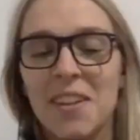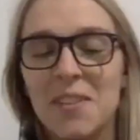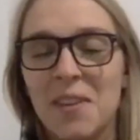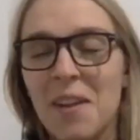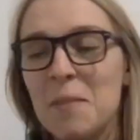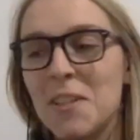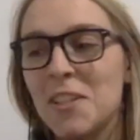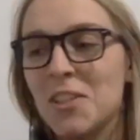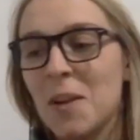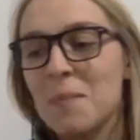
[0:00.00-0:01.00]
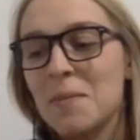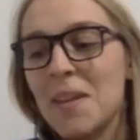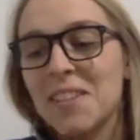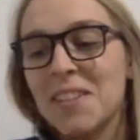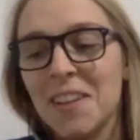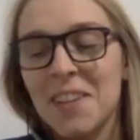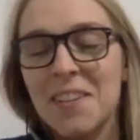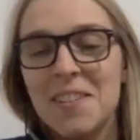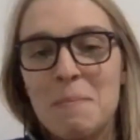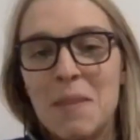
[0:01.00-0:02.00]
having me, Digit. I'm
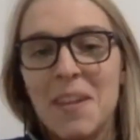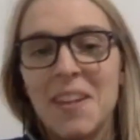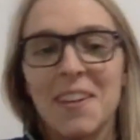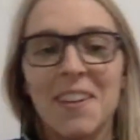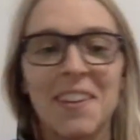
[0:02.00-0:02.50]
excited to be here.